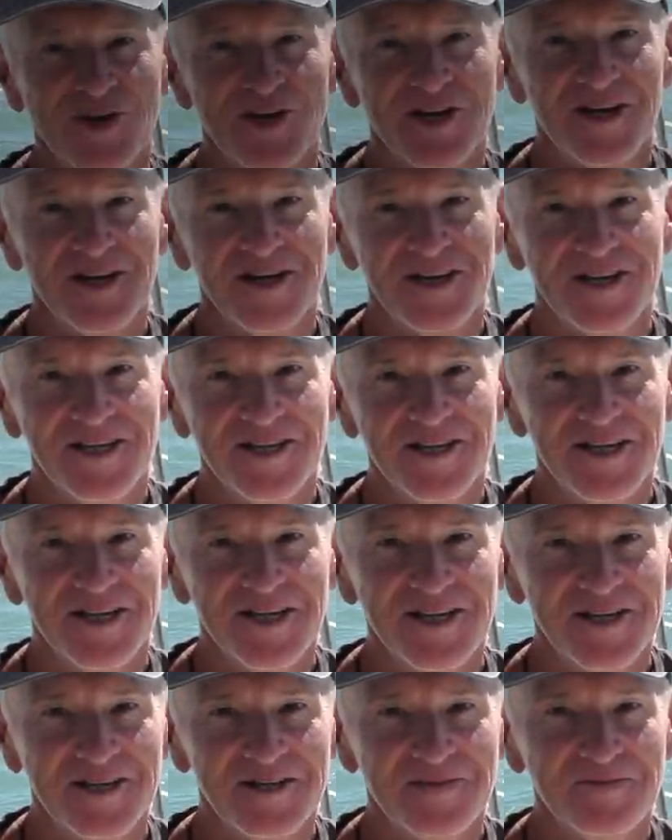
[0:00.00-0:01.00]
got a
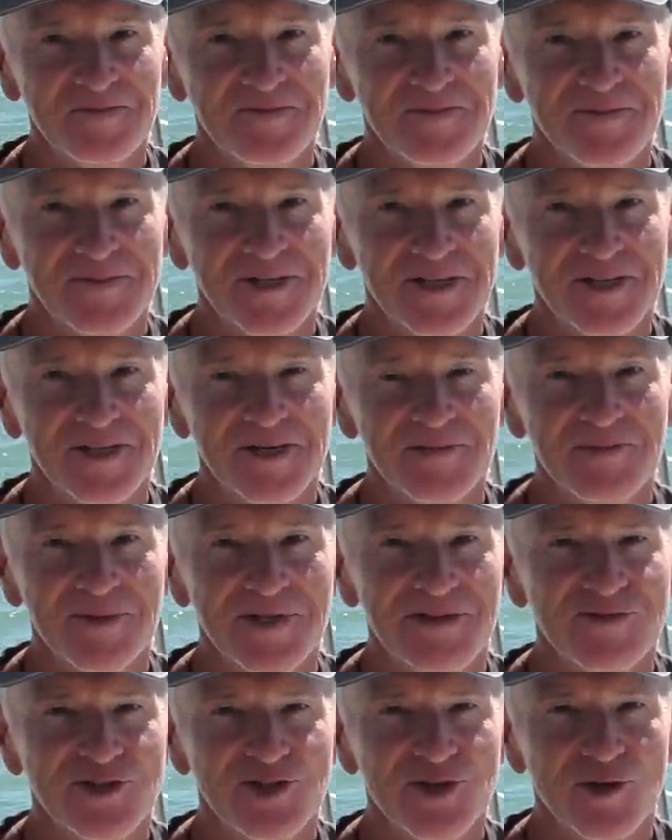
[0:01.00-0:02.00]
uh,
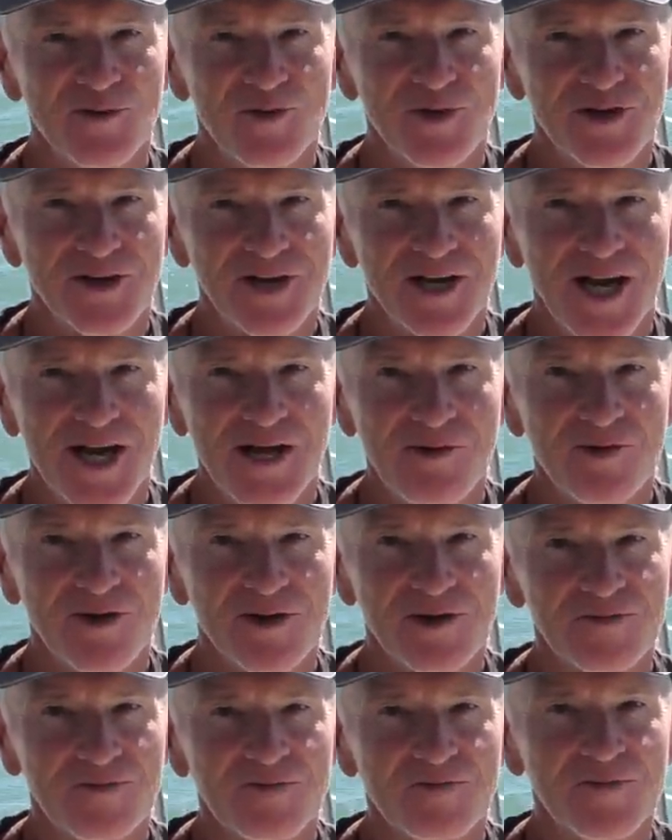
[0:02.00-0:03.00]
bit of a job on today. We've
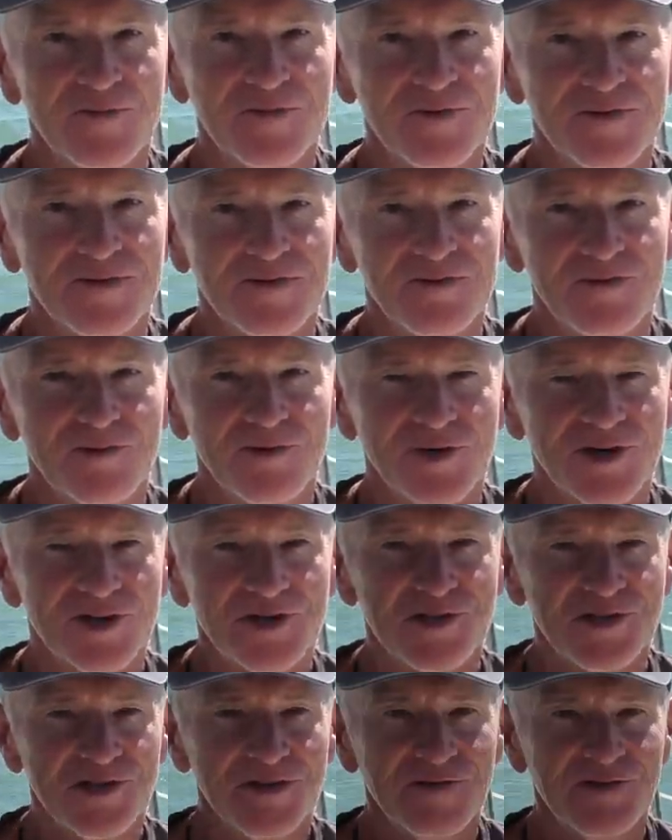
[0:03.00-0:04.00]
got we've got
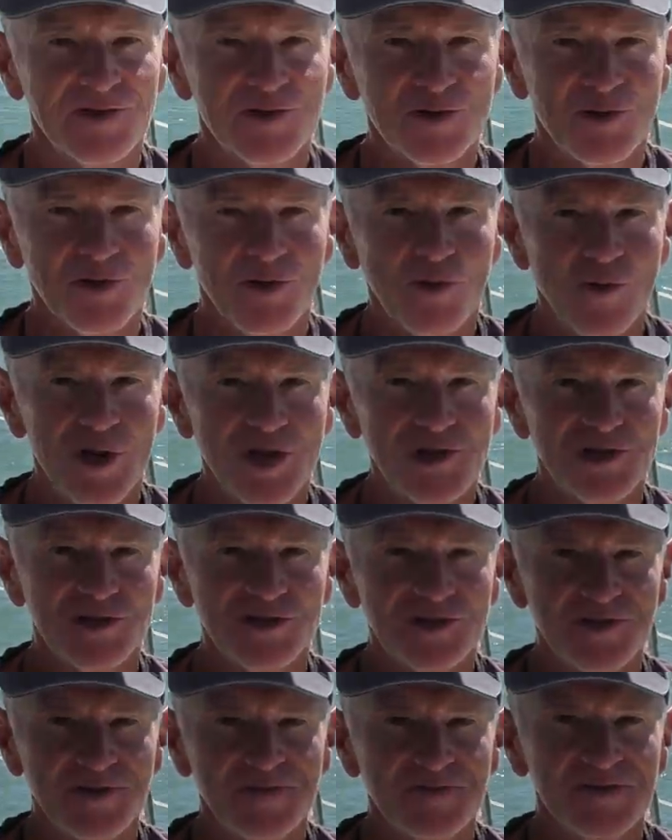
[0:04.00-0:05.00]
to service all the
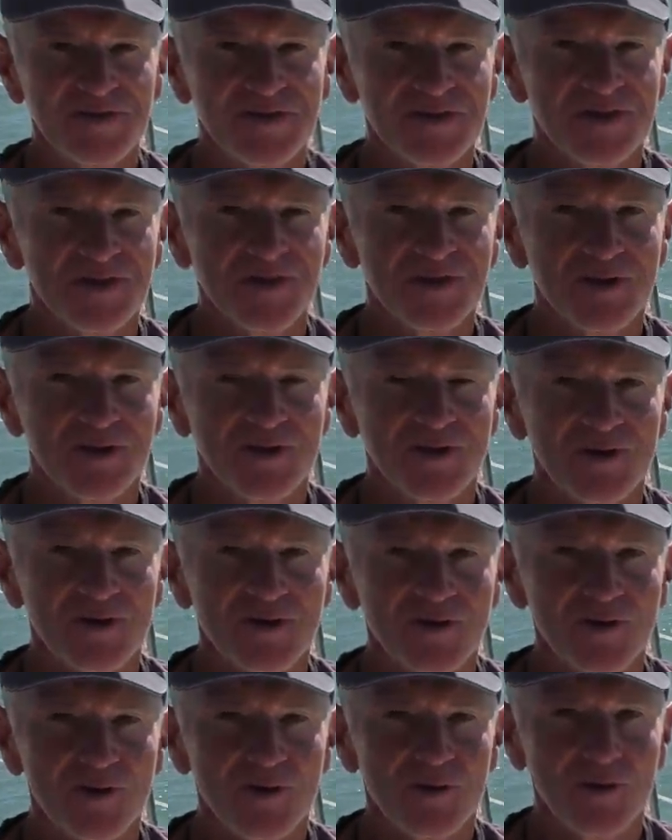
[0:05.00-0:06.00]
winches
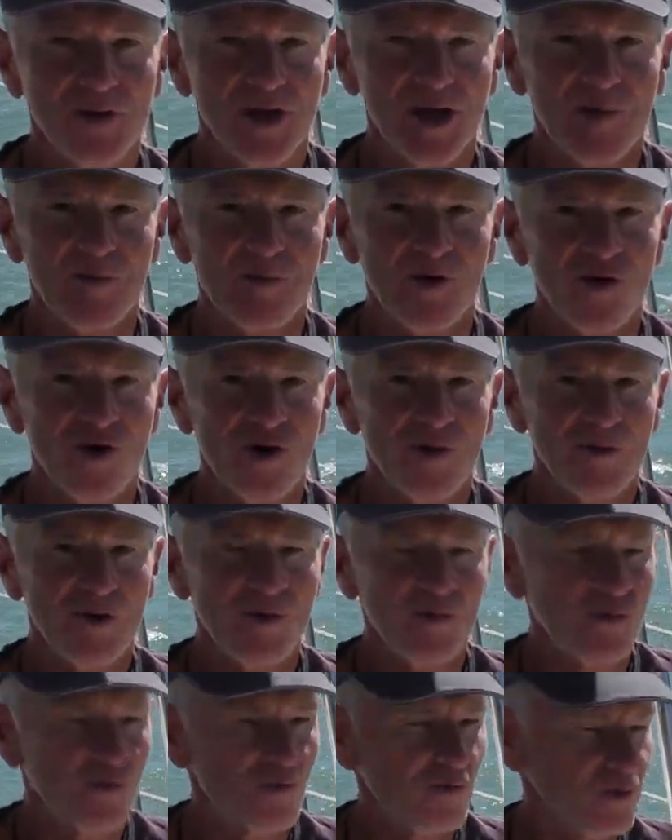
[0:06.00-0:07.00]
all our
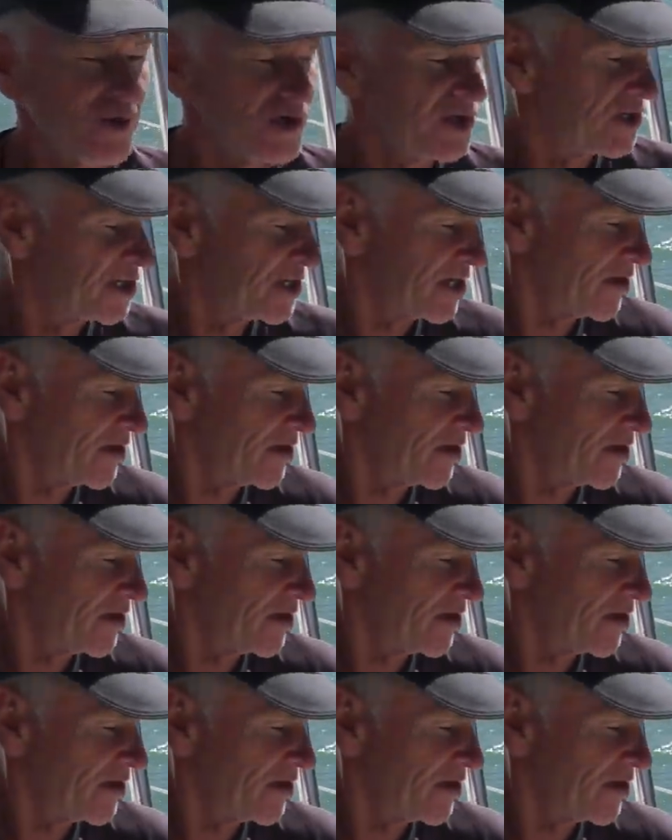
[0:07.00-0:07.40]
primary winches